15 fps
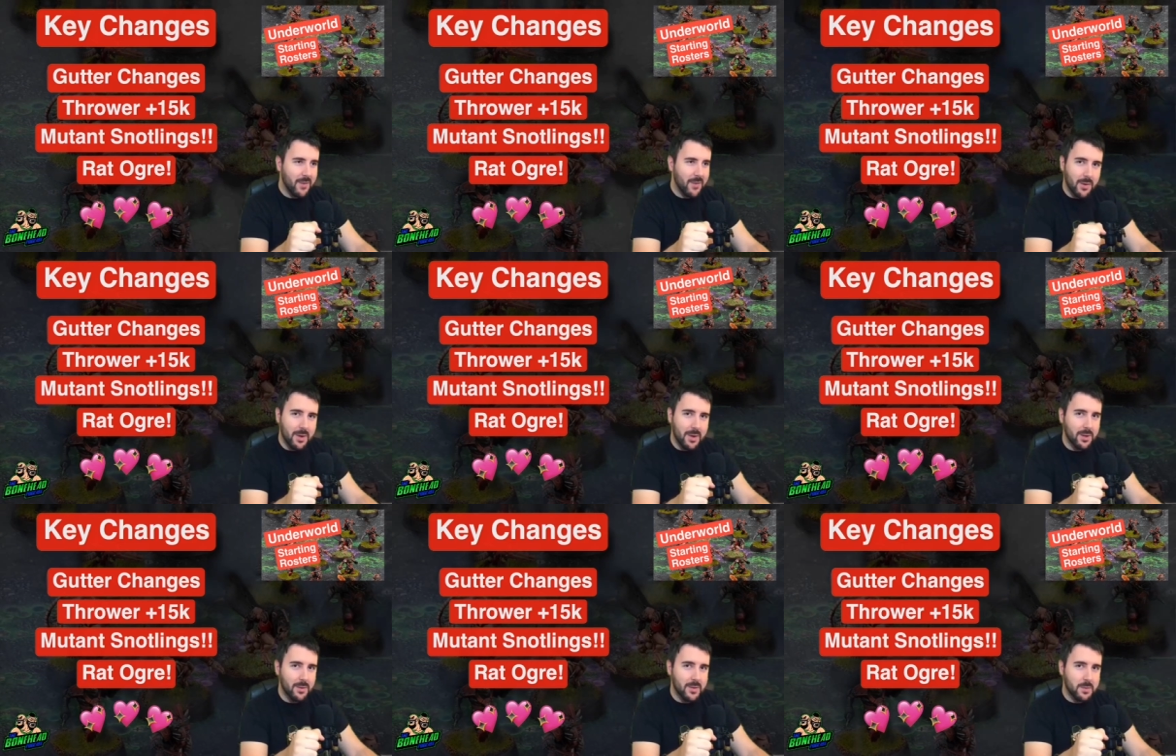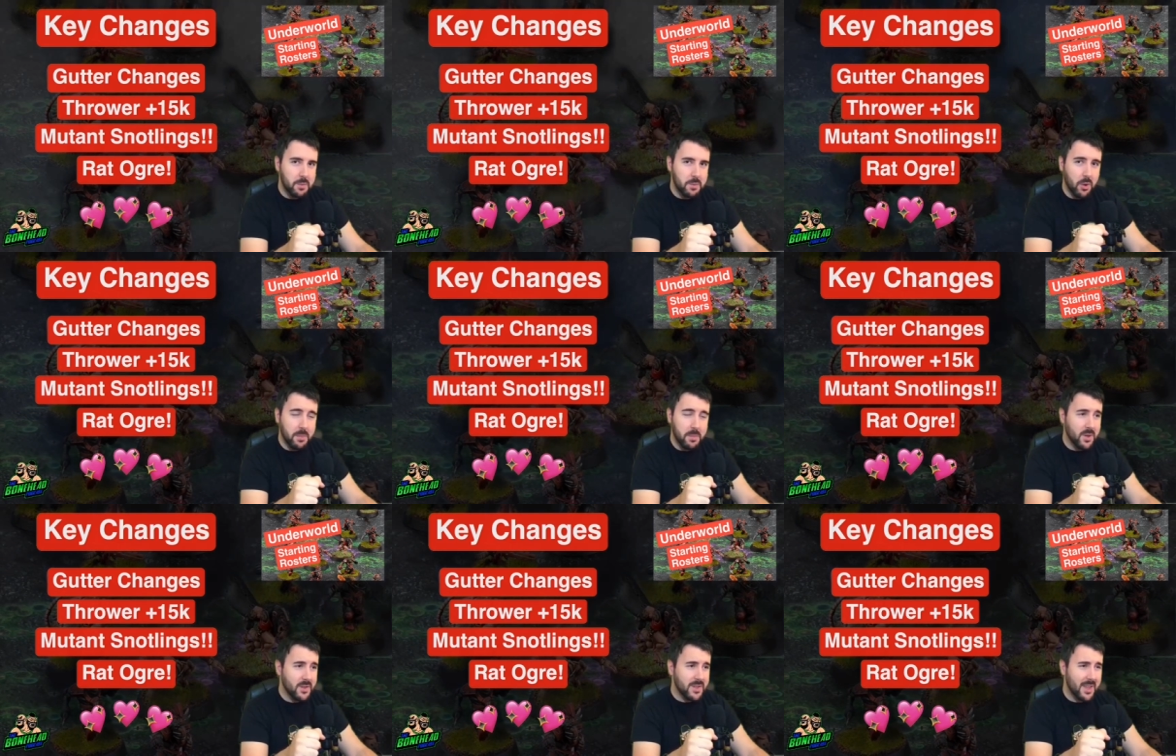very good
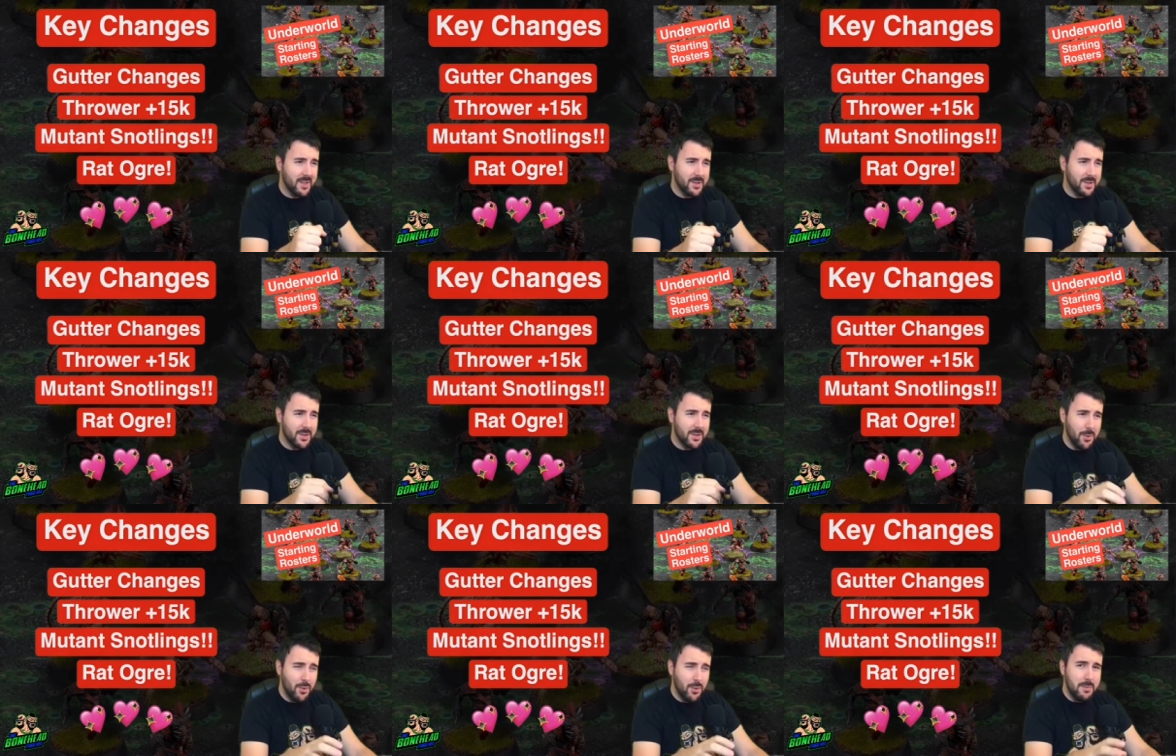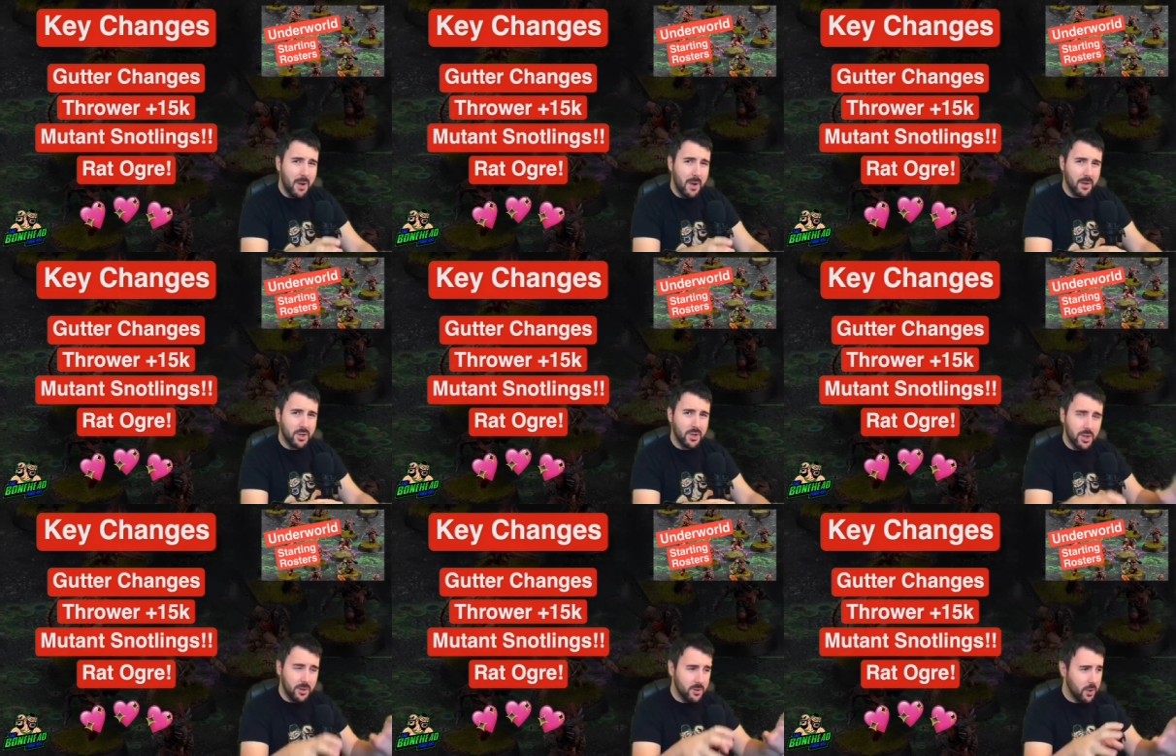spot because there's so
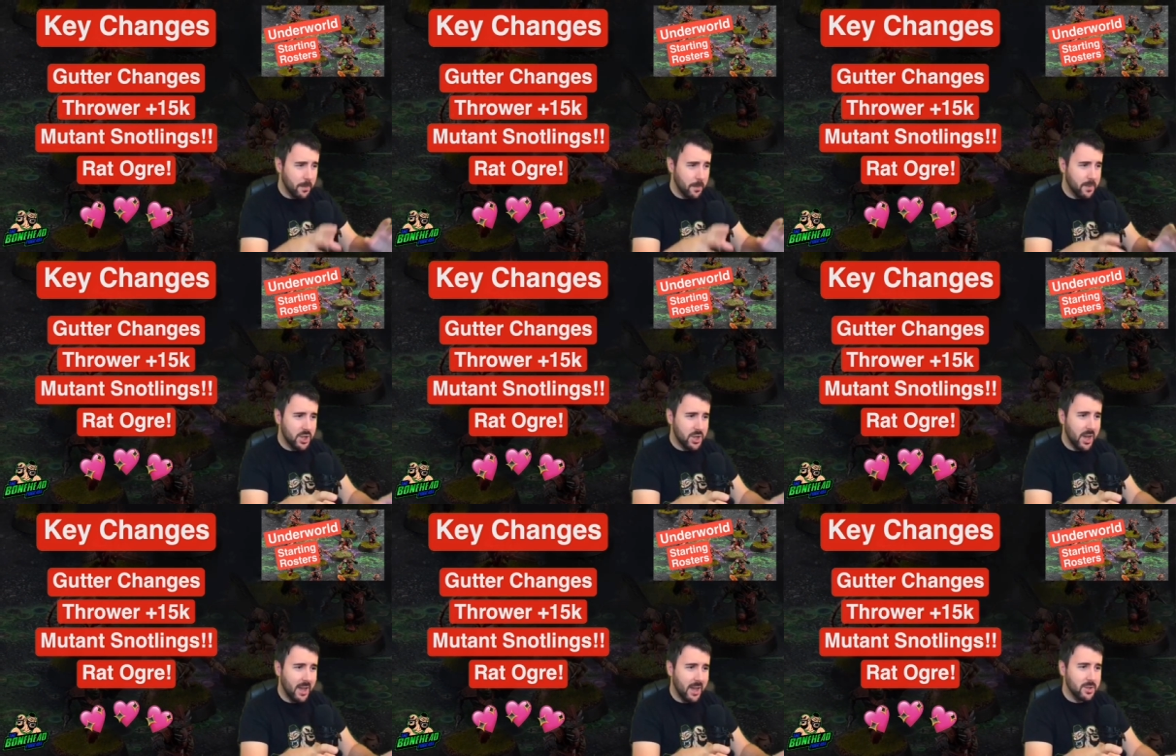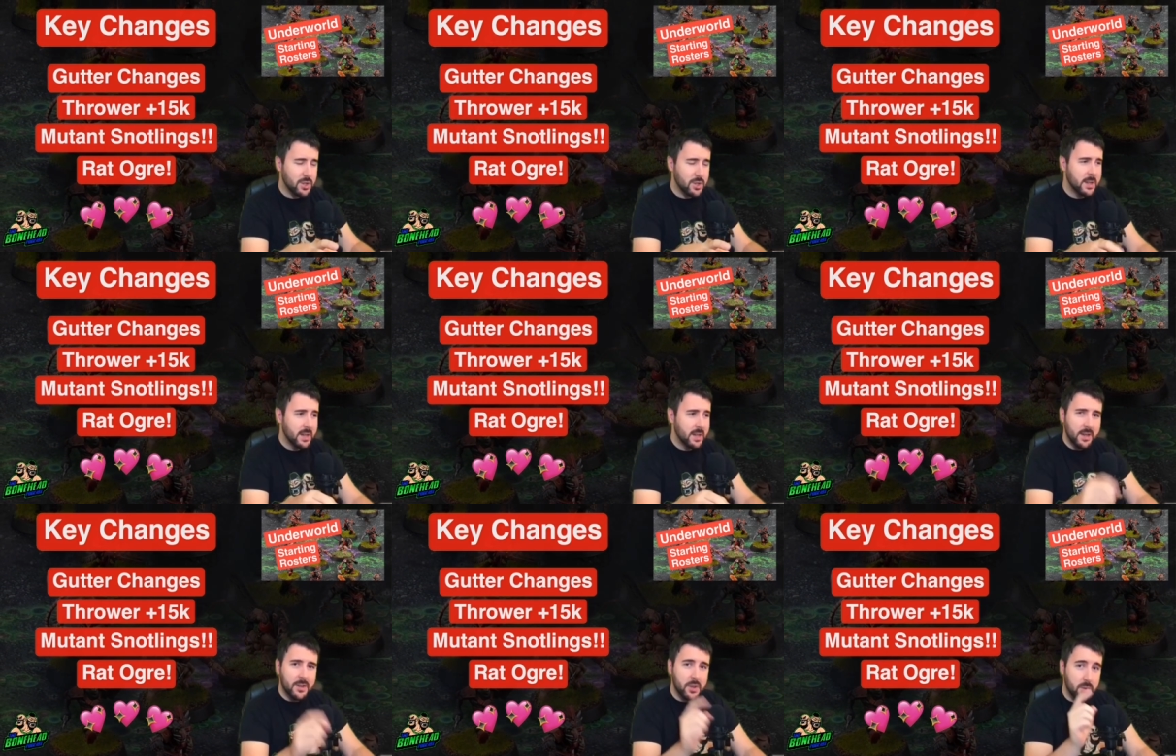much you can chop and change.
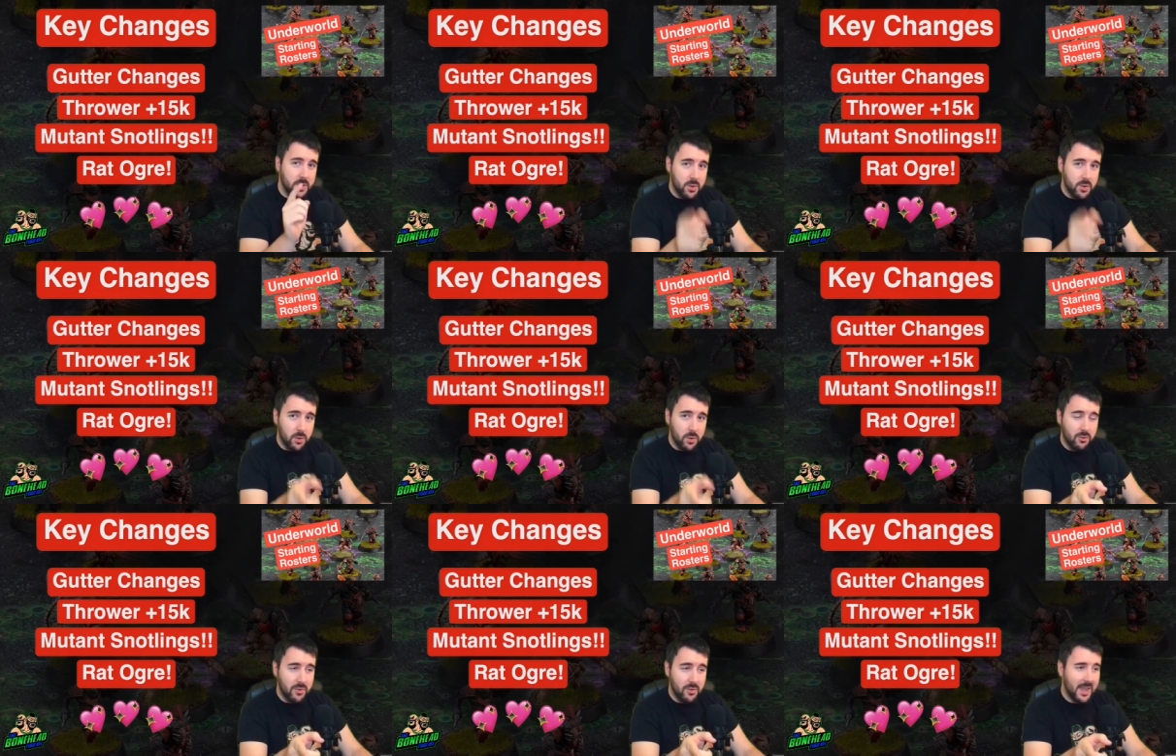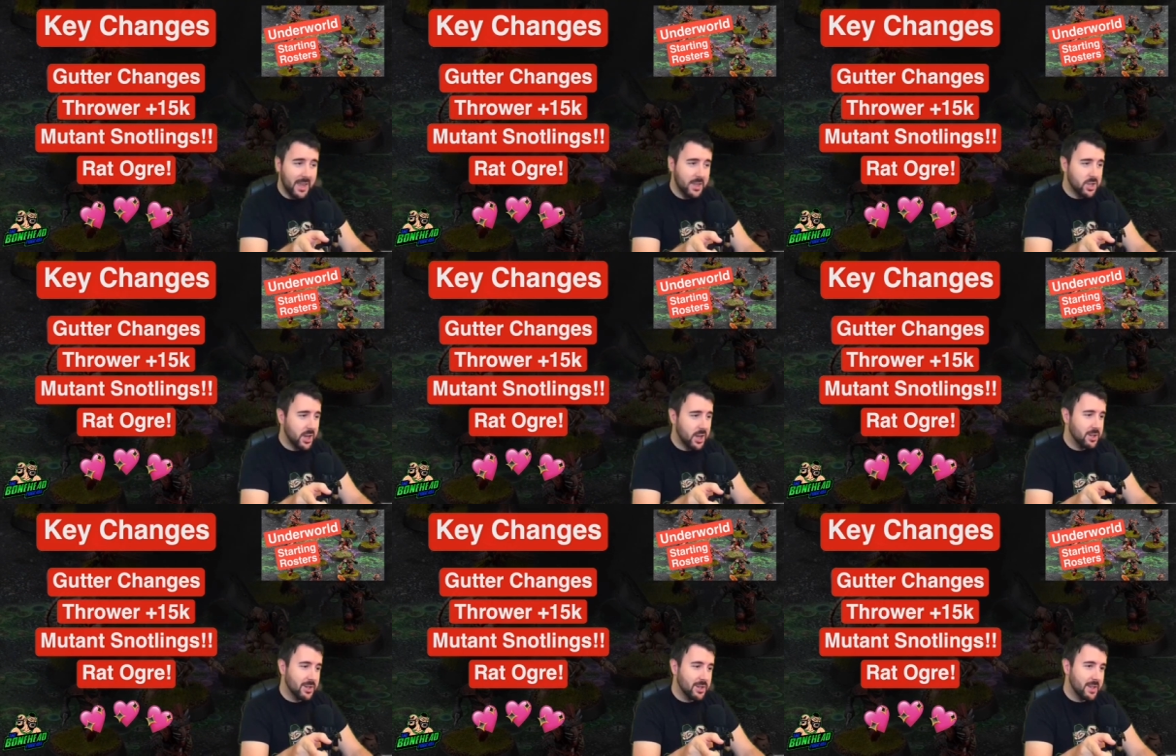So let's talk through the key
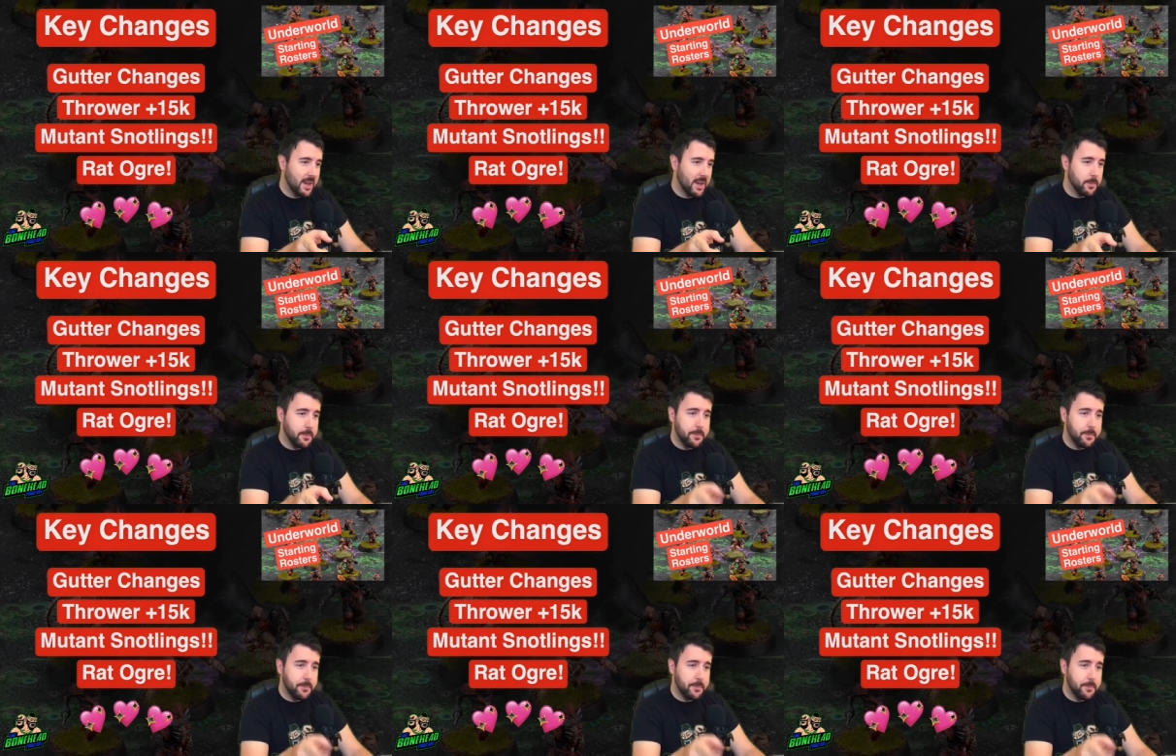changes now